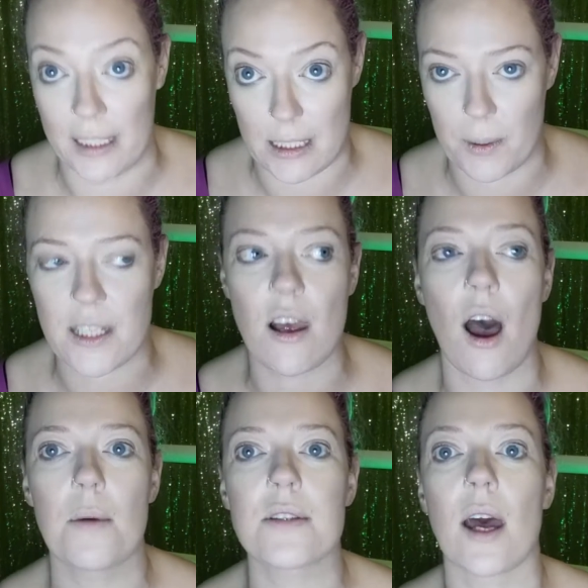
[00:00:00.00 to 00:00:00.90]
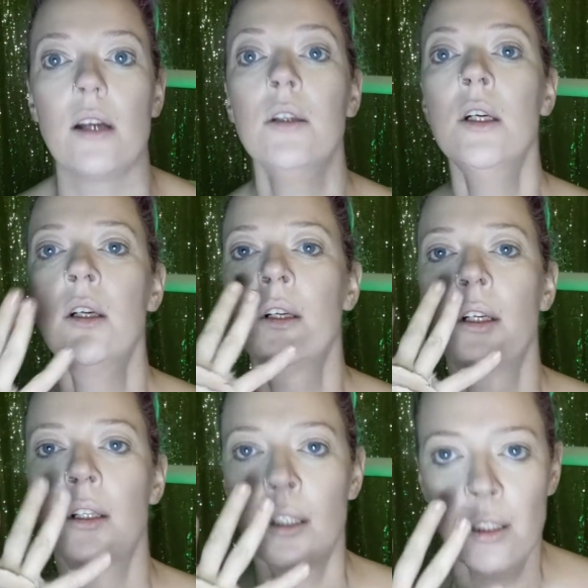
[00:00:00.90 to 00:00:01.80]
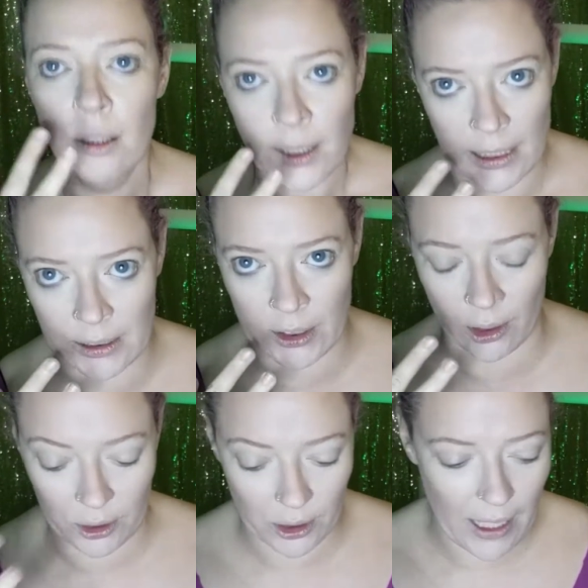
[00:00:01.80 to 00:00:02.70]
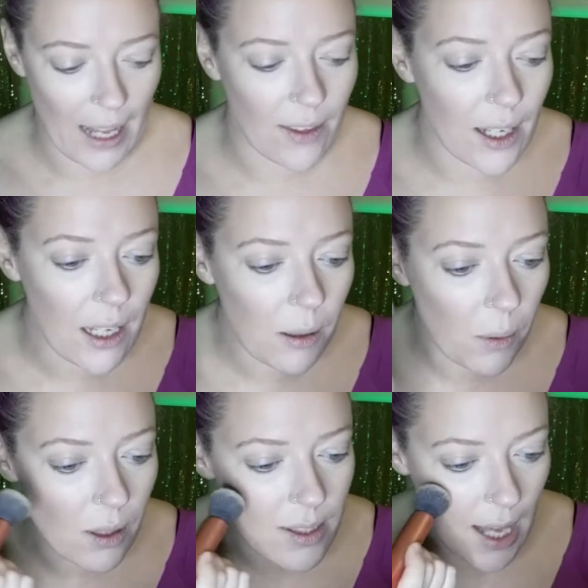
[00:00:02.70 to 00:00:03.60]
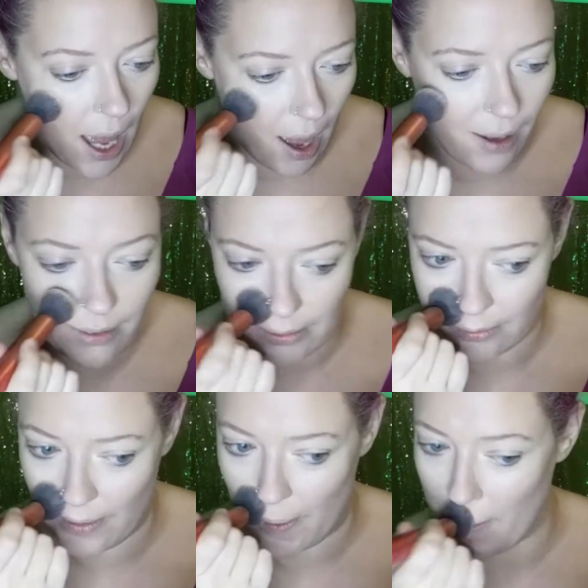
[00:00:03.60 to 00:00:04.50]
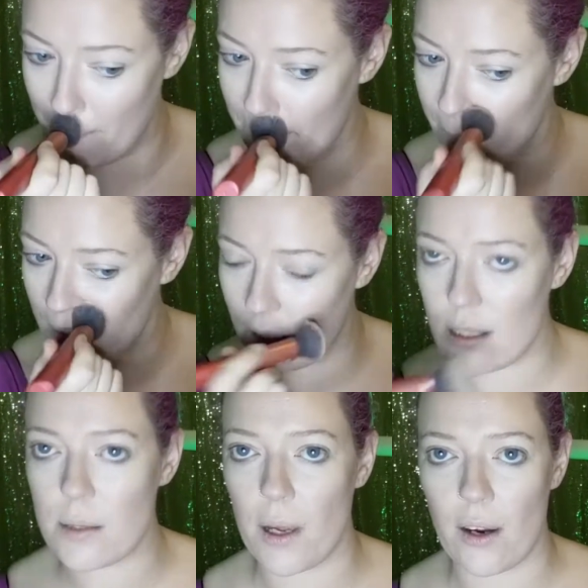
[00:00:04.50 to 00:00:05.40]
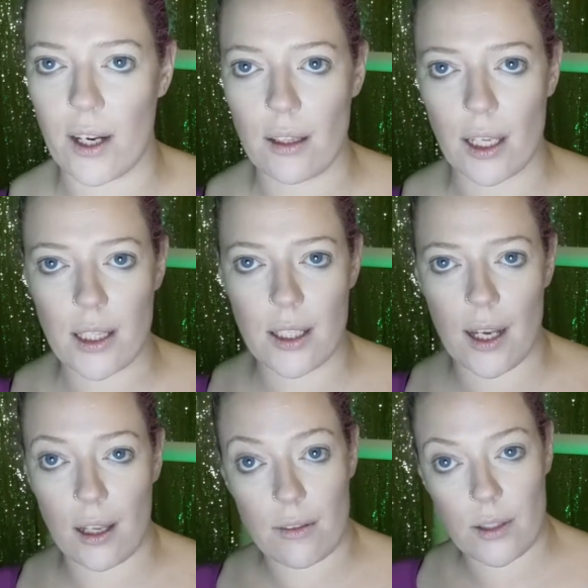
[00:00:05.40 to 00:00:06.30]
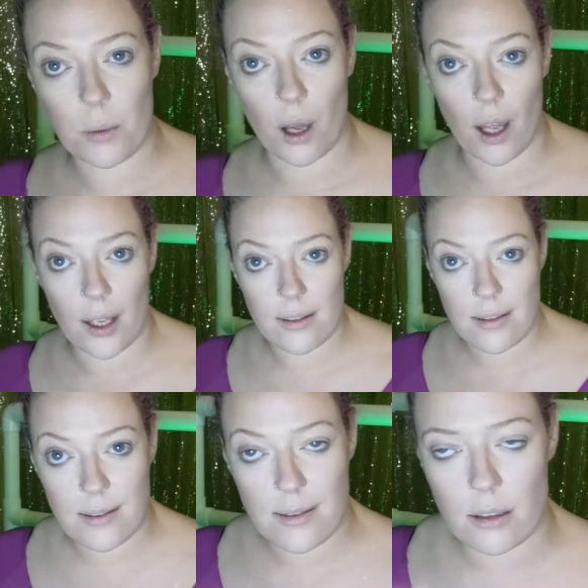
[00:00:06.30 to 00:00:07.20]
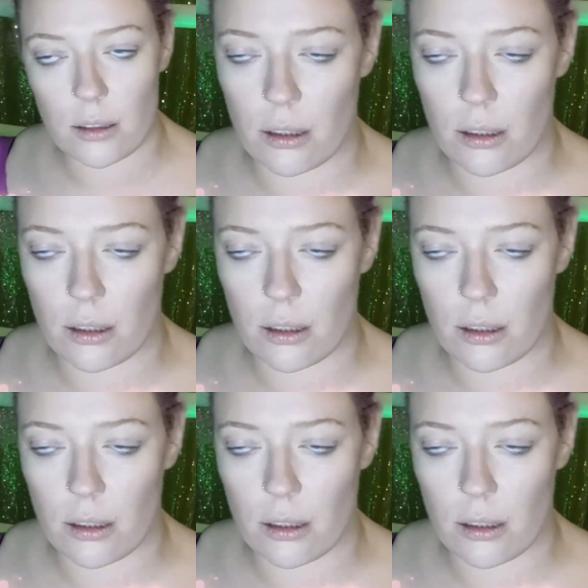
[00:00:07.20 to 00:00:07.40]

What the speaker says: please, because I was like, he's so good. And then he walks out and he's wearing like the navy whites,